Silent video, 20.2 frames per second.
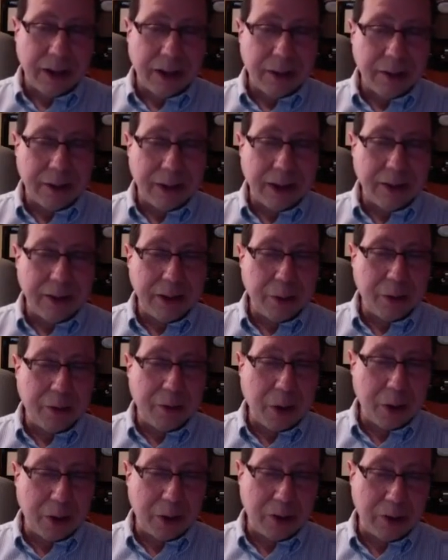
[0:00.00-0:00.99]
And they
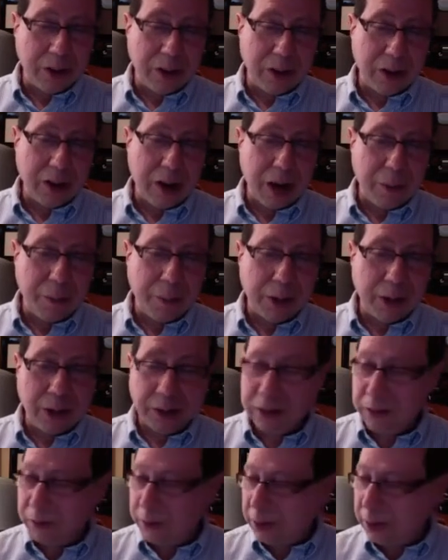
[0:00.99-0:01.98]
were focusing on high
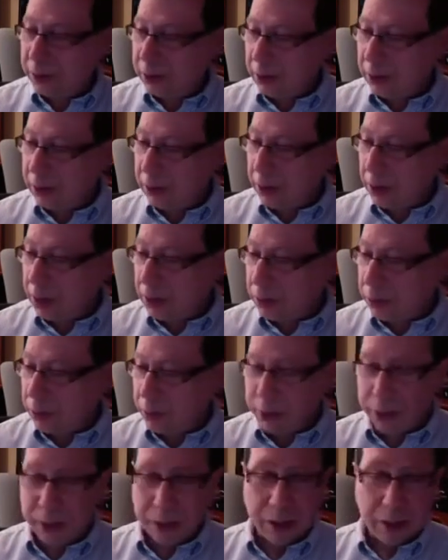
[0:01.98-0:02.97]
productivity
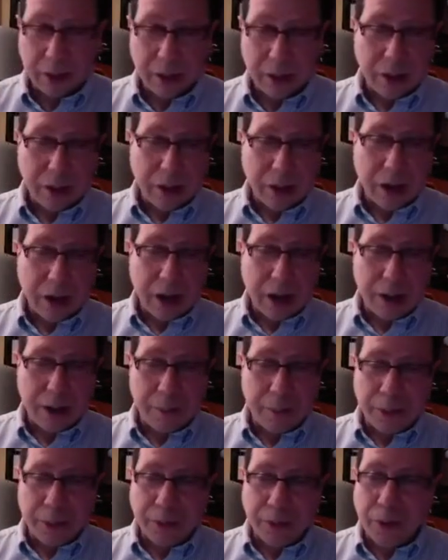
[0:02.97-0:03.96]
along with
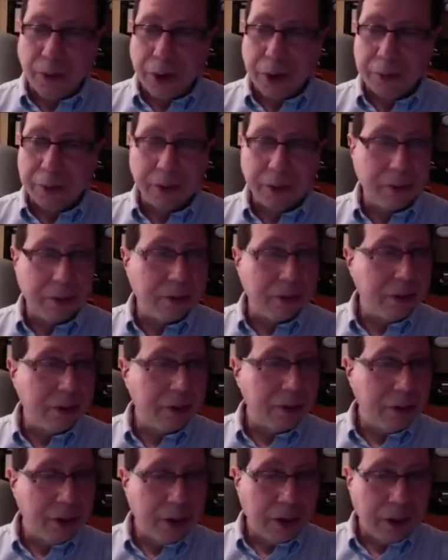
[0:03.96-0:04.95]
high performance.
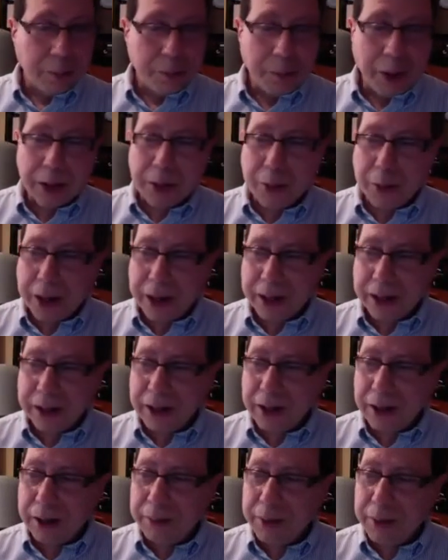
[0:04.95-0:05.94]
By the
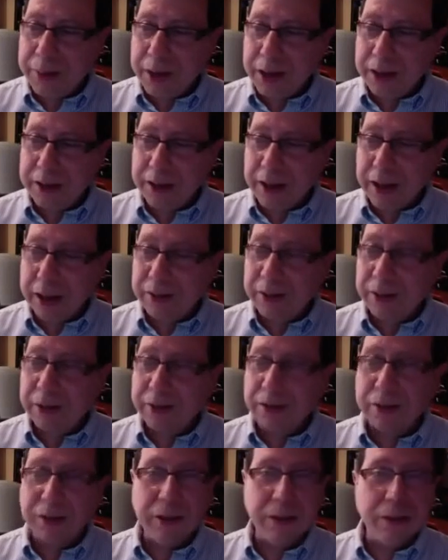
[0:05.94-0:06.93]
way, maybe I can ask
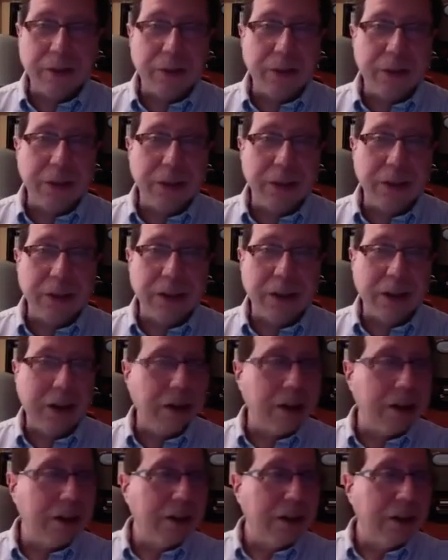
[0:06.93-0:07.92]
this of
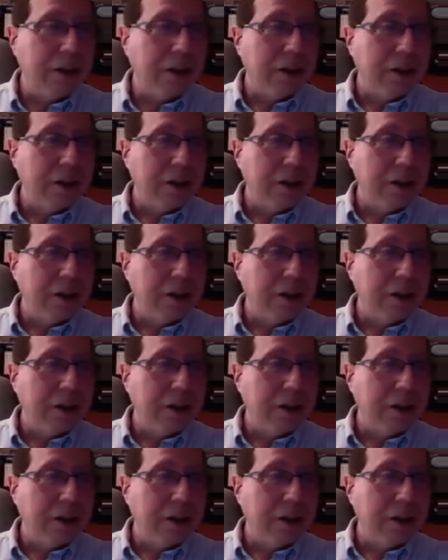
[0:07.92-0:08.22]
the